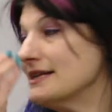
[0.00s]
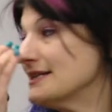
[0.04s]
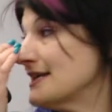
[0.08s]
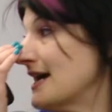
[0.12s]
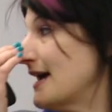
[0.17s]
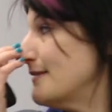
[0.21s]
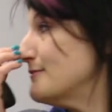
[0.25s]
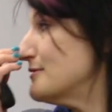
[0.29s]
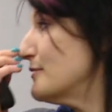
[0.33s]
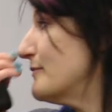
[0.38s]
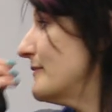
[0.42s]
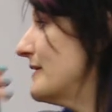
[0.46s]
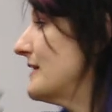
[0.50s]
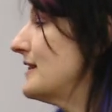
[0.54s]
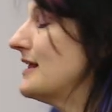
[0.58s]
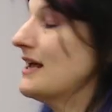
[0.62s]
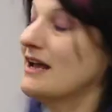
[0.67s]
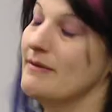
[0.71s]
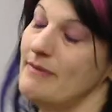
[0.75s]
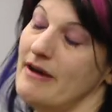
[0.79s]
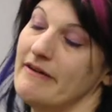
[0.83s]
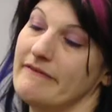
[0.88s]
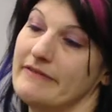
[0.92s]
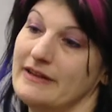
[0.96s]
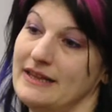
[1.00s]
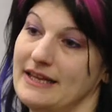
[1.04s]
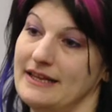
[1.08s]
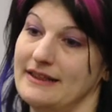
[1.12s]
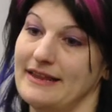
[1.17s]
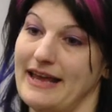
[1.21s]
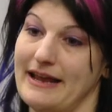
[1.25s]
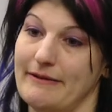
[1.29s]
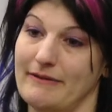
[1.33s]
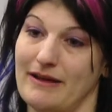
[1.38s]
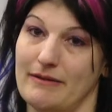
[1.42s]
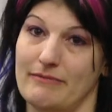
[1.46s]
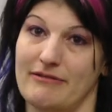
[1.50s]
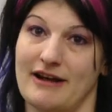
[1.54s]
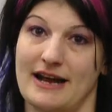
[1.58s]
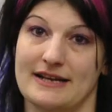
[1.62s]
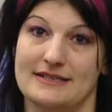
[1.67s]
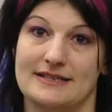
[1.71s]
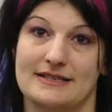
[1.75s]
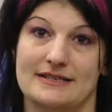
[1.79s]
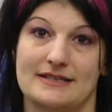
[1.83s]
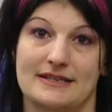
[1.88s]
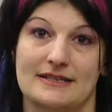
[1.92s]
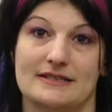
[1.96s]
of times when we think about really lightweight
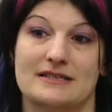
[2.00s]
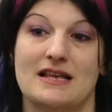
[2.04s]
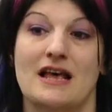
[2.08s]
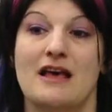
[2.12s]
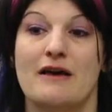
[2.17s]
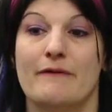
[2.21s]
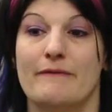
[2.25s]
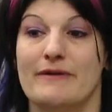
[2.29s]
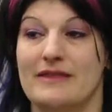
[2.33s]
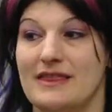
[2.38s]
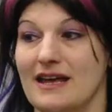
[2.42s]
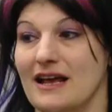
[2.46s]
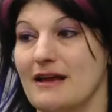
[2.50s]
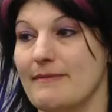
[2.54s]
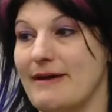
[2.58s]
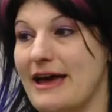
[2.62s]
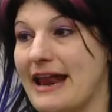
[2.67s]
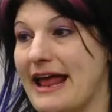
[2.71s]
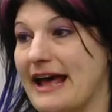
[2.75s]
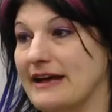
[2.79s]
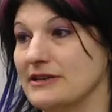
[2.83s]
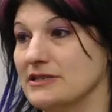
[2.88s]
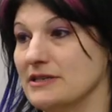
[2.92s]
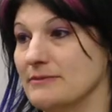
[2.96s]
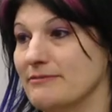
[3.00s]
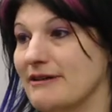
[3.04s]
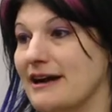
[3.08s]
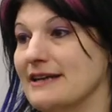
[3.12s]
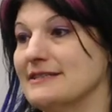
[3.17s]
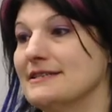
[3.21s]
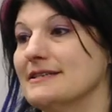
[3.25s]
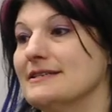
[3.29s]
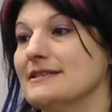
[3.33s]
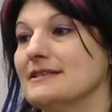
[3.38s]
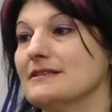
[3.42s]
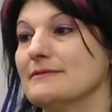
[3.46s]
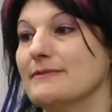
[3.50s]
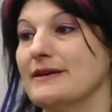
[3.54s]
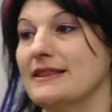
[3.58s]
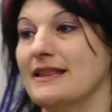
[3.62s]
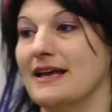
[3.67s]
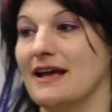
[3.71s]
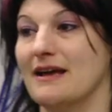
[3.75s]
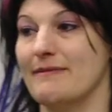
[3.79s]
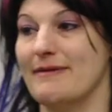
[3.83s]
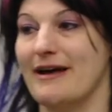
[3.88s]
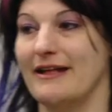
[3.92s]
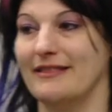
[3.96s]
processes, we think about agile processes, we
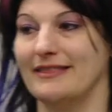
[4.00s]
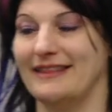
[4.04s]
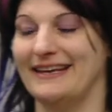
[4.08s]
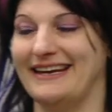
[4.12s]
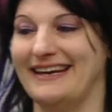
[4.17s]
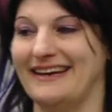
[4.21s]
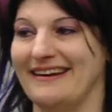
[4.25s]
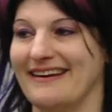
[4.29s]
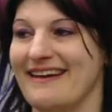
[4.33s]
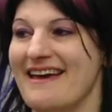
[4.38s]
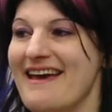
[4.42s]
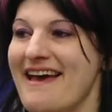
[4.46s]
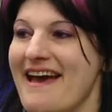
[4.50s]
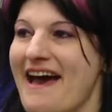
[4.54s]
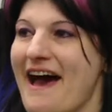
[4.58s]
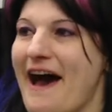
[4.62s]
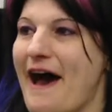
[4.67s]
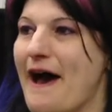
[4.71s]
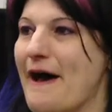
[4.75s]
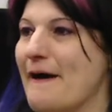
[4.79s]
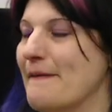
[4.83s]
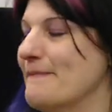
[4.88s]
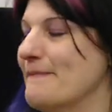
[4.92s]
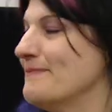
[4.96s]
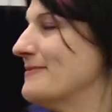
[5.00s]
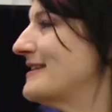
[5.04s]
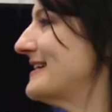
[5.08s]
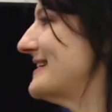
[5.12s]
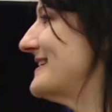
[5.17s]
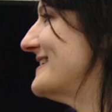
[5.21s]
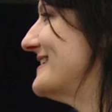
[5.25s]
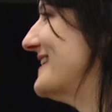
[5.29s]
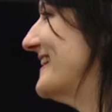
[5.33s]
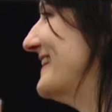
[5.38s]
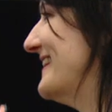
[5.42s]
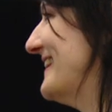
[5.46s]
think about lean. Um, this is a